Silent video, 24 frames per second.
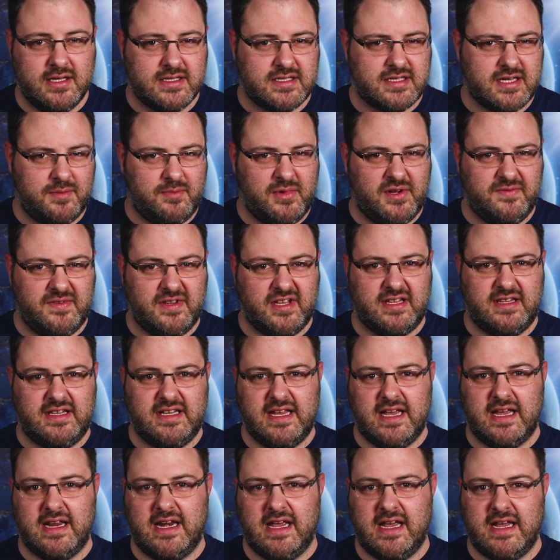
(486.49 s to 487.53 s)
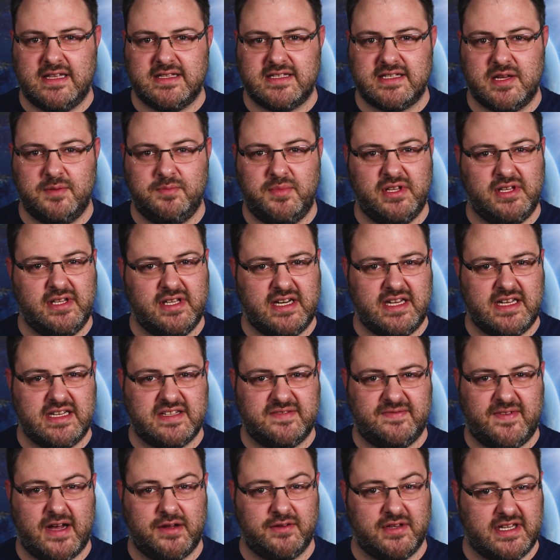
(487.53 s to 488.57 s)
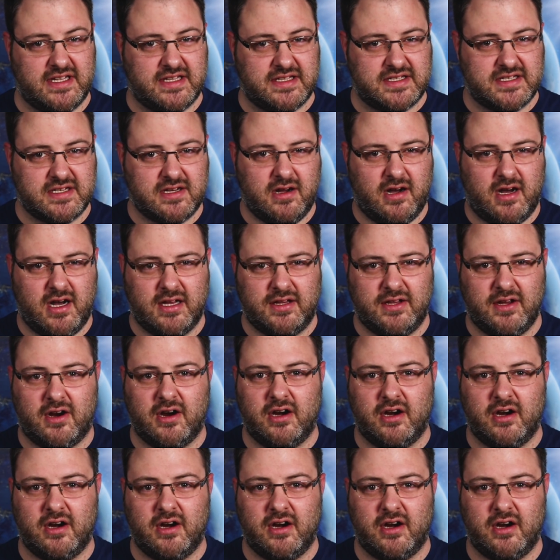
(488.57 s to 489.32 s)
Some of the DNA instabilities found in Scott